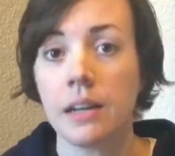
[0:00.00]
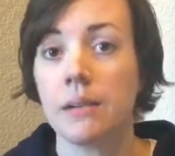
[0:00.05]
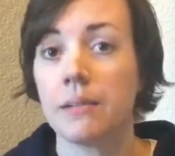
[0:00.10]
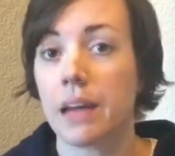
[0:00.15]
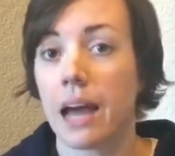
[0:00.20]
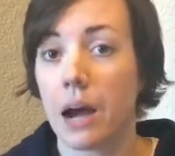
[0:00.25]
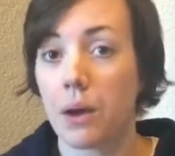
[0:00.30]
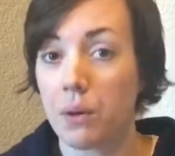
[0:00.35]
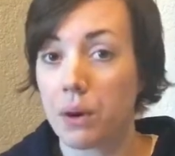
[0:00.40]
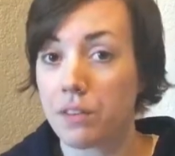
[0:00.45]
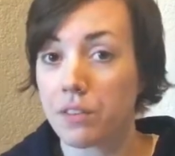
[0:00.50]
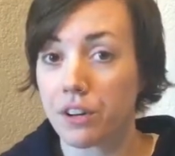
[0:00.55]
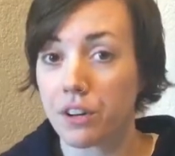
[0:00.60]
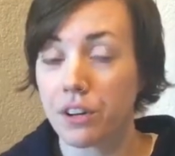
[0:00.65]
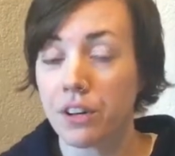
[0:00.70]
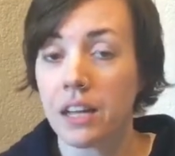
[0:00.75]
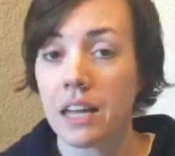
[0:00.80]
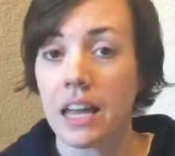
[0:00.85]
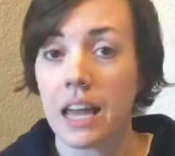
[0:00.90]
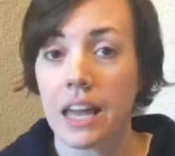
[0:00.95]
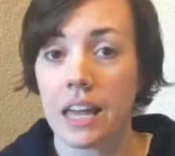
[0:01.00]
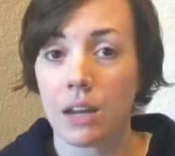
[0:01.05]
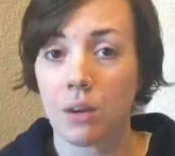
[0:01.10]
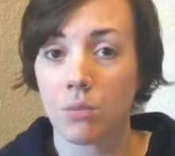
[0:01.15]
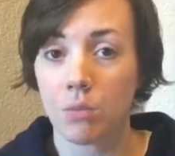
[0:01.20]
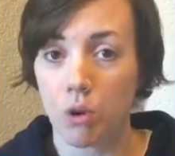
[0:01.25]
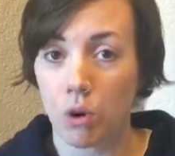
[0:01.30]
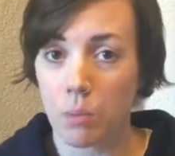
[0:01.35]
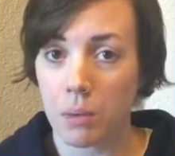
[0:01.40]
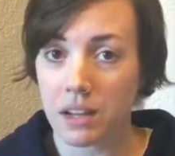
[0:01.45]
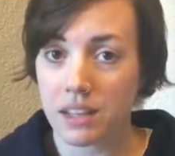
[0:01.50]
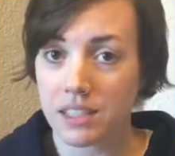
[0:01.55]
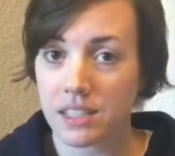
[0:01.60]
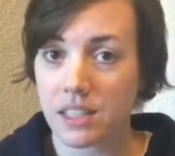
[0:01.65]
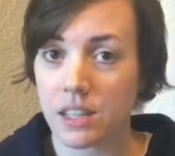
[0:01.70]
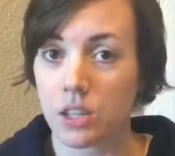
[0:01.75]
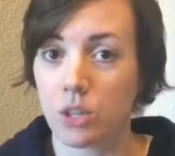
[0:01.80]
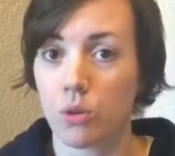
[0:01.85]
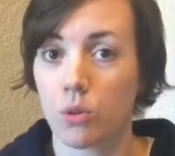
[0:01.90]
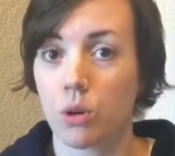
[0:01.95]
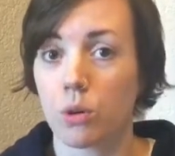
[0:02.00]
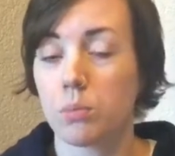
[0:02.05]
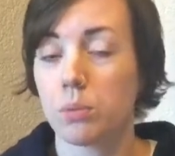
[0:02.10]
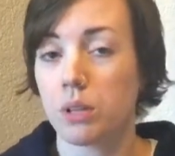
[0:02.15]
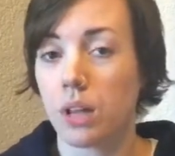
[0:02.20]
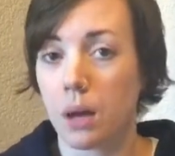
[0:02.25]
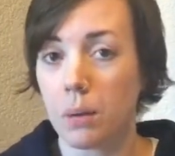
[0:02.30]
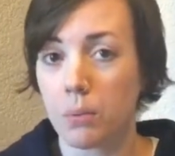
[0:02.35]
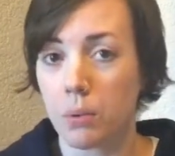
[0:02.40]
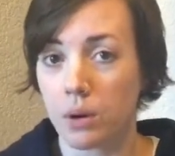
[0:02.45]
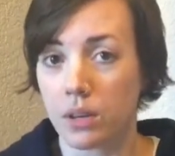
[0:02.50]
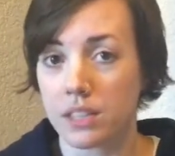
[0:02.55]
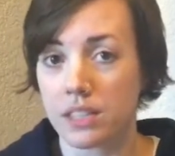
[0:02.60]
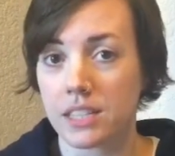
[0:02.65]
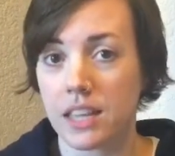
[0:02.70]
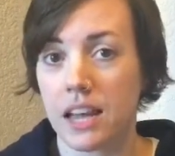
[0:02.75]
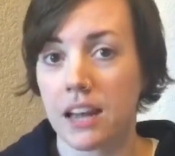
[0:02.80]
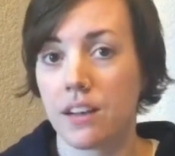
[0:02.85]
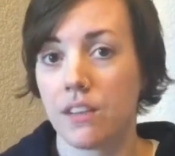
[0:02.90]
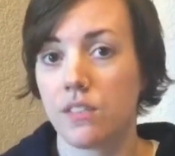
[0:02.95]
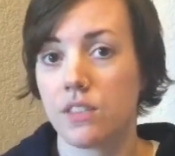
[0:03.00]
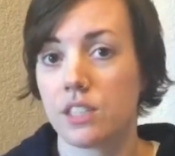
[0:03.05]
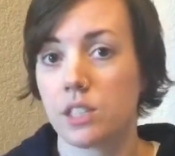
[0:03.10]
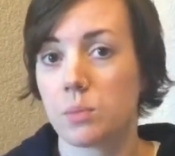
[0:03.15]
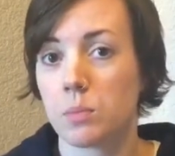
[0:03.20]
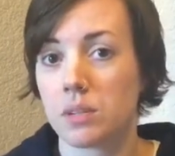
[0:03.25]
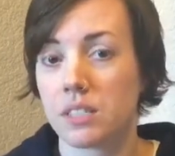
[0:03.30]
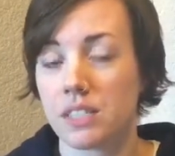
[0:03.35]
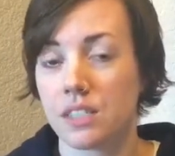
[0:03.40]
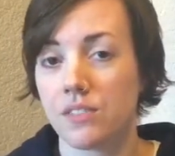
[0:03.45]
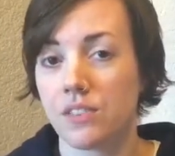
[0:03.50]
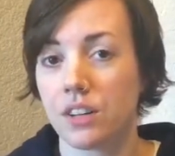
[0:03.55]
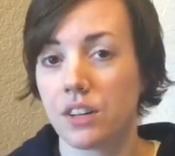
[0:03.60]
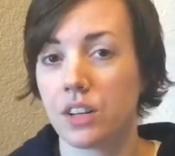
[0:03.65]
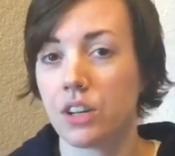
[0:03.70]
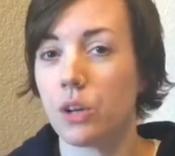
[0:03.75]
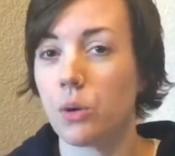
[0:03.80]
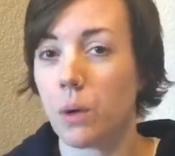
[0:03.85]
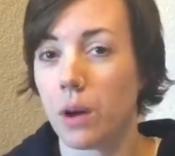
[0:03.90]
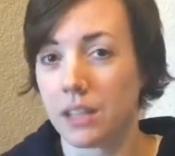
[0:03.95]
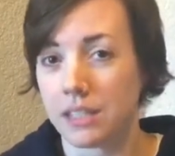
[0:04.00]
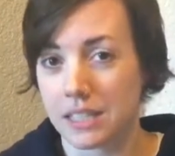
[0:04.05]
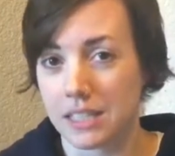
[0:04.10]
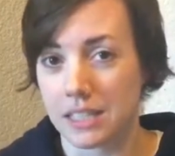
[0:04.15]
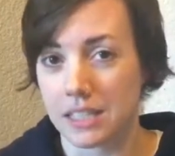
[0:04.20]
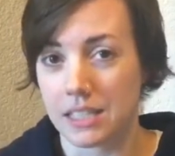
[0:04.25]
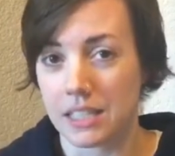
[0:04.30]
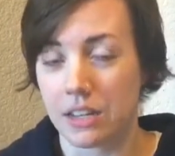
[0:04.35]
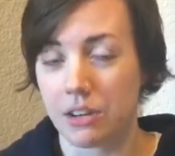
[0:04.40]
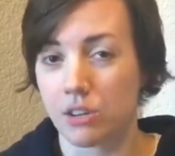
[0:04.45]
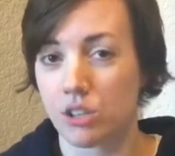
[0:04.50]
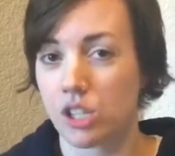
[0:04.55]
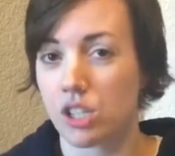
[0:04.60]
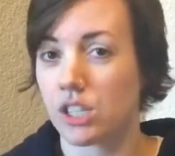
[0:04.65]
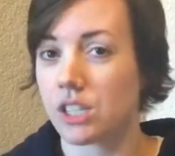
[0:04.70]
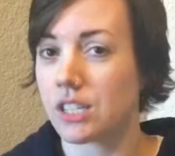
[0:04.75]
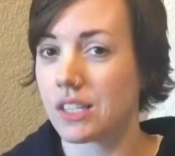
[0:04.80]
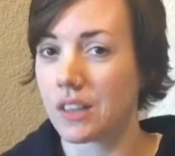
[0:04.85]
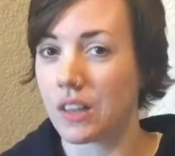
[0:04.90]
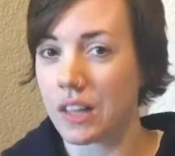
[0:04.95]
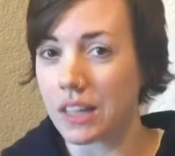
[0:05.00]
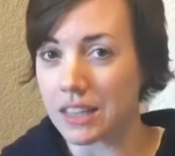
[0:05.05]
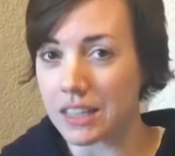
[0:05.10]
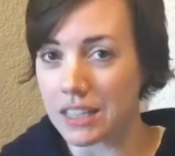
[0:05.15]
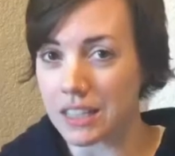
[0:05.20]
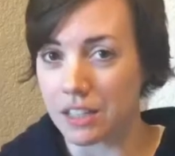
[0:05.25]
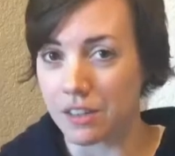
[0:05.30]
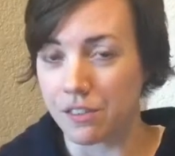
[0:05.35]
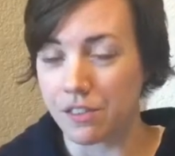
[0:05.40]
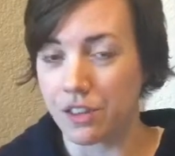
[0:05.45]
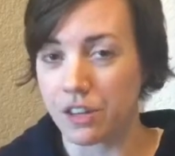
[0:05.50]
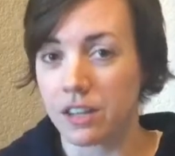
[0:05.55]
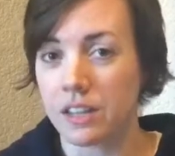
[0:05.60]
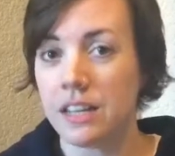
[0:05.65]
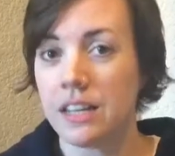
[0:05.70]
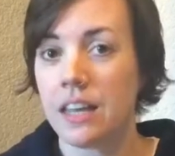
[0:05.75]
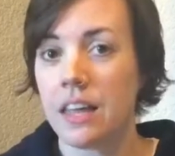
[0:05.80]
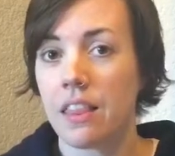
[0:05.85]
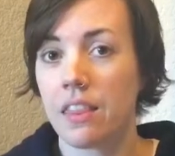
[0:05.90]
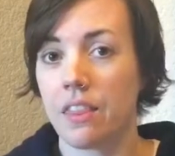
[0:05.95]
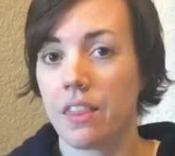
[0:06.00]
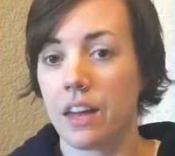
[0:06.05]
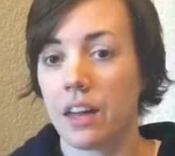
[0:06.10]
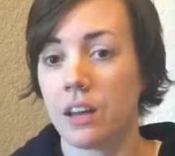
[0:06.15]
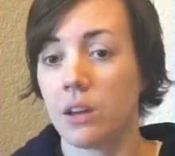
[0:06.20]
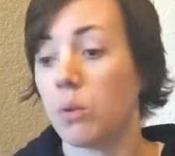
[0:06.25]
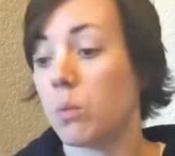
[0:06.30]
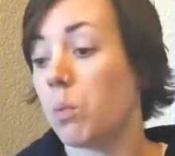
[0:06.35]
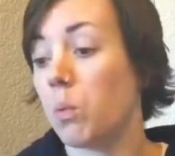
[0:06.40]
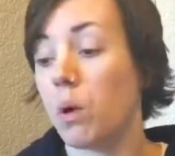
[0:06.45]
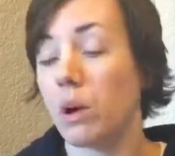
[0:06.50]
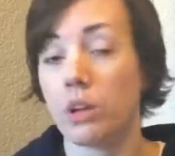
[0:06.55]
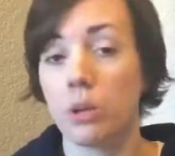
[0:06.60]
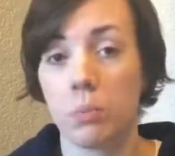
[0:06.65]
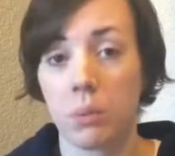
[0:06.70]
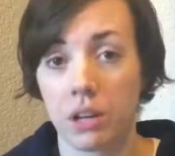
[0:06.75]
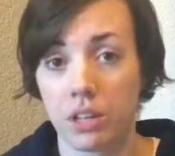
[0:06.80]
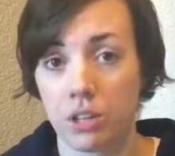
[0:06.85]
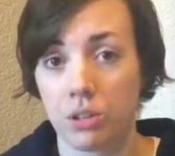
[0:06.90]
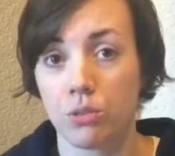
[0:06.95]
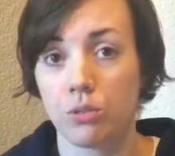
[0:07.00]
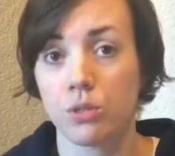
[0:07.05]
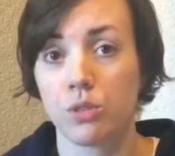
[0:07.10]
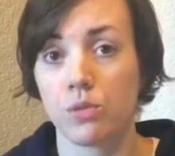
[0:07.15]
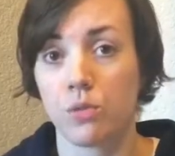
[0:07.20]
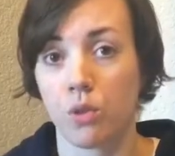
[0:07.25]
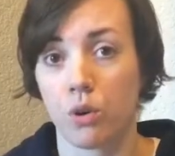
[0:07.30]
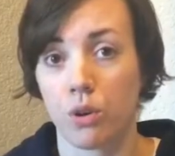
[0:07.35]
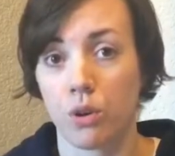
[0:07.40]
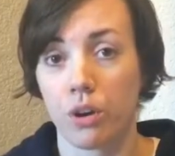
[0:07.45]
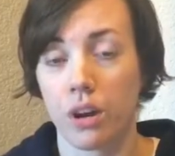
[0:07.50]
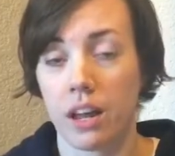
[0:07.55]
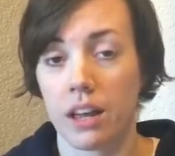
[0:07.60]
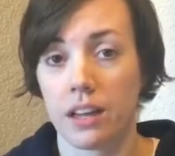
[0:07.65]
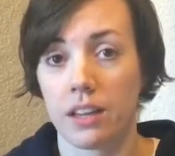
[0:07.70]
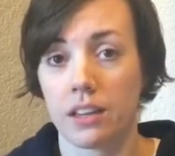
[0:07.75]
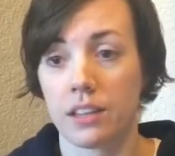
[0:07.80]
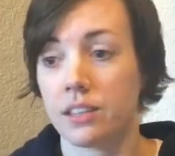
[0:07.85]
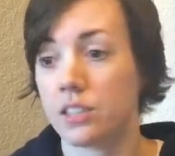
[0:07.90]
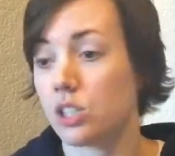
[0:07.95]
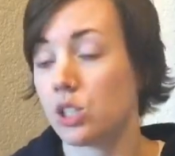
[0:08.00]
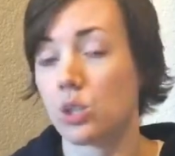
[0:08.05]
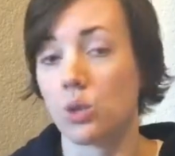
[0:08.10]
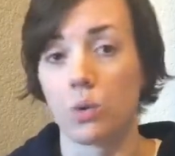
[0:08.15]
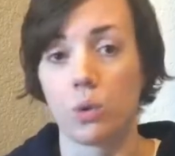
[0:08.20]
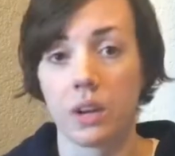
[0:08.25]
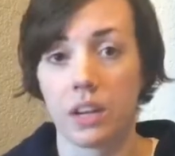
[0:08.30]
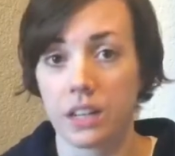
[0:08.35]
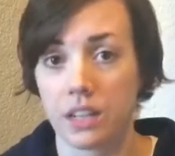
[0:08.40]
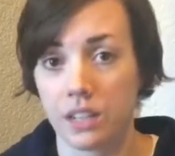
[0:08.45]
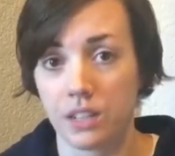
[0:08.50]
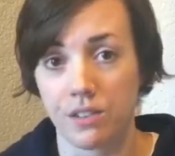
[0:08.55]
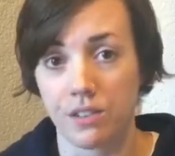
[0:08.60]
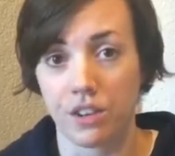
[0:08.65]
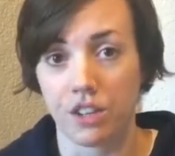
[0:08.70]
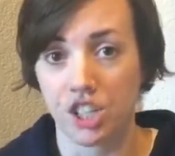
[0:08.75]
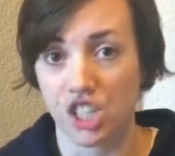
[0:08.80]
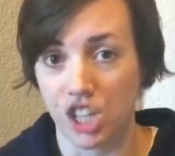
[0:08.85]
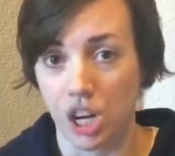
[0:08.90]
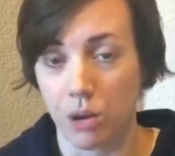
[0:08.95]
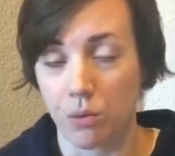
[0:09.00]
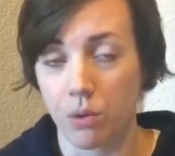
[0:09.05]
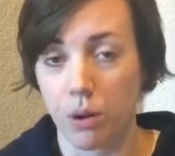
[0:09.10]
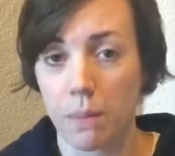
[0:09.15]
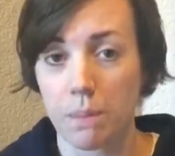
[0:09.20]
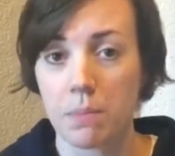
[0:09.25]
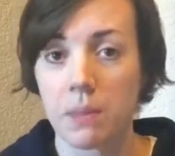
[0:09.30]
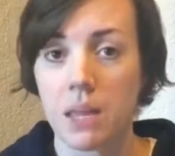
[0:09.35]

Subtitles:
However, in a romance, your plot points have specific nuances that are just slightly different than what you might use for a story in a different genre.